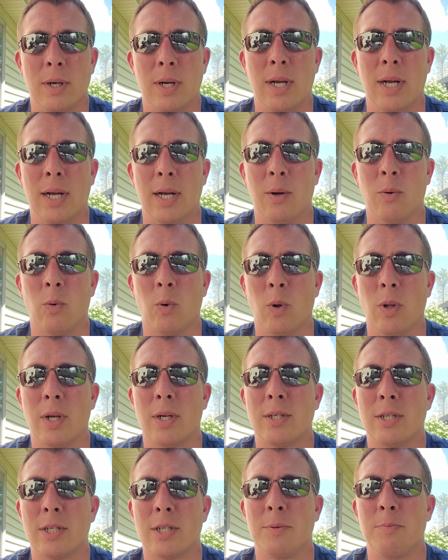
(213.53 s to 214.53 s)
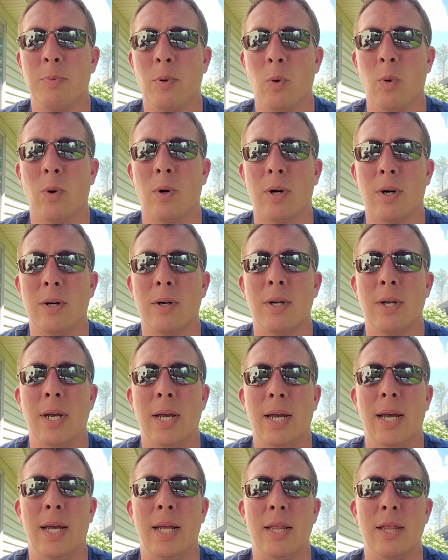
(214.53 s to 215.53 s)
Rolex Explorer
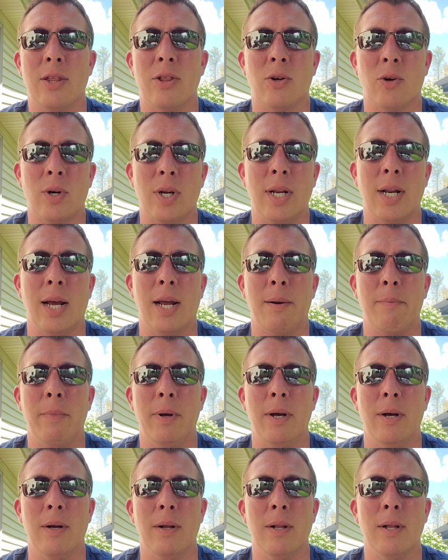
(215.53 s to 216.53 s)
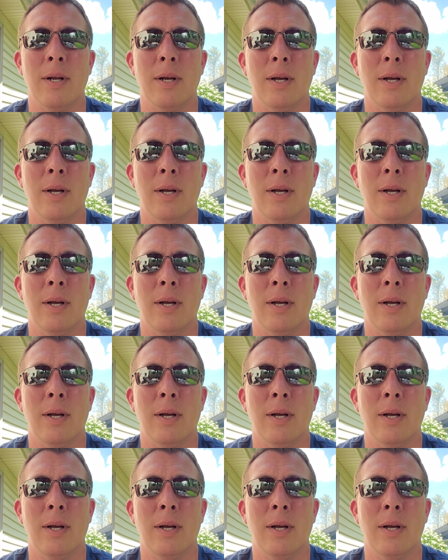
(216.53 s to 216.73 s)
in 39 mil,